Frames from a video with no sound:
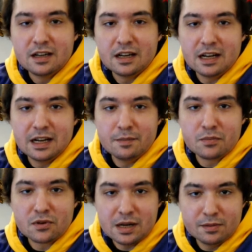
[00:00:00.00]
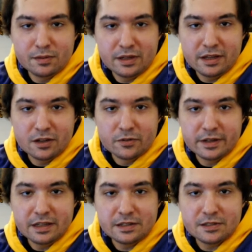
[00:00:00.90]
I'm probably
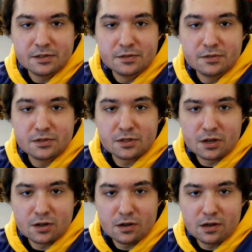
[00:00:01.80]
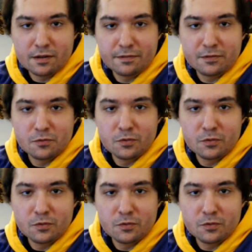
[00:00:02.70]
going to start off